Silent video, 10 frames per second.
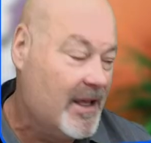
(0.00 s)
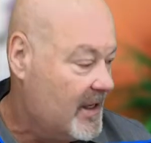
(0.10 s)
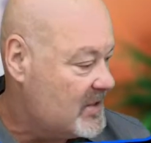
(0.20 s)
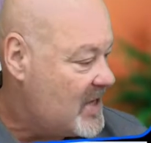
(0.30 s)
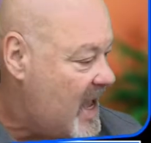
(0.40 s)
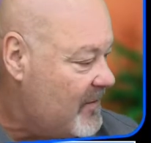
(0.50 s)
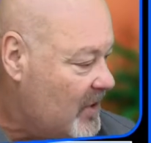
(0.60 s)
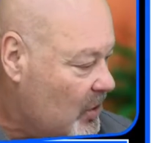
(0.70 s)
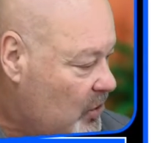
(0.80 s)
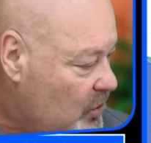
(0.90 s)
is
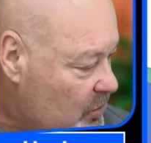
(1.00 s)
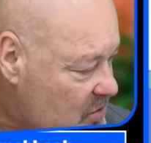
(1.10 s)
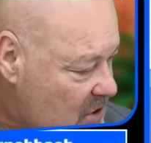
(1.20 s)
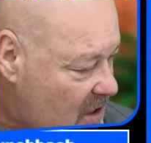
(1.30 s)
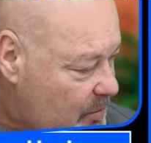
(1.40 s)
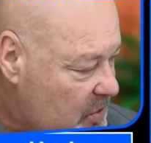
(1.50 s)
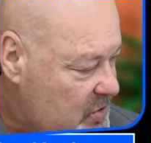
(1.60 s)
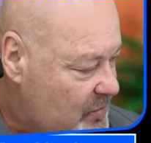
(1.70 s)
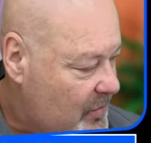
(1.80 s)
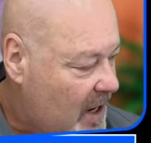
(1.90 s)
having huge numbers
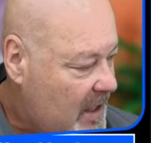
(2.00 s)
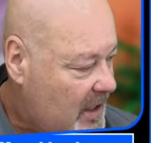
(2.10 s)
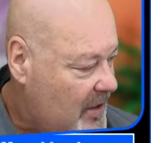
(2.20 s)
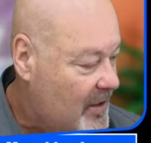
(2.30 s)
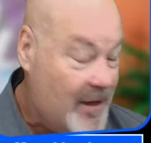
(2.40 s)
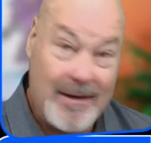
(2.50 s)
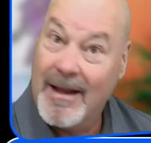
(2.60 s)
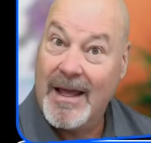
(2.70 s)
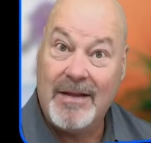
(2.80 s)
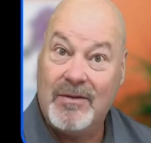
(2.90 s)
right here and
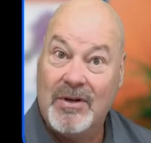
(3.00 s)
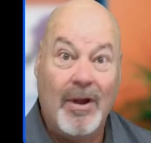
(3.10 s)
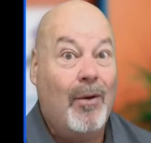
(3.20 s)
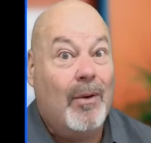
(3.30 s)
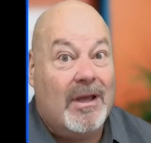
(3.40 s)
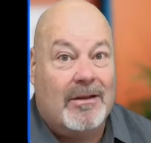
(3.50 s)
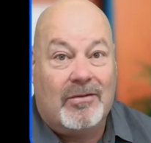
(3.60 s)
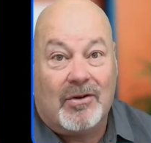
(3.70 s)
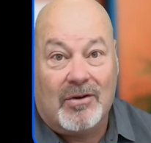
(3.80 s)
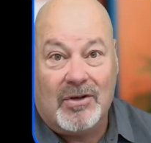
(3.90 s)
not even knowing that
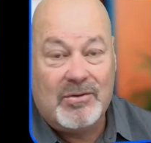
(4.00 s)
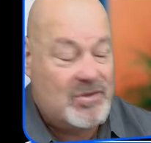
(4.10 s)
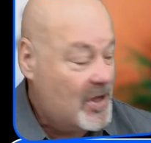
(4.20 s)
they're huge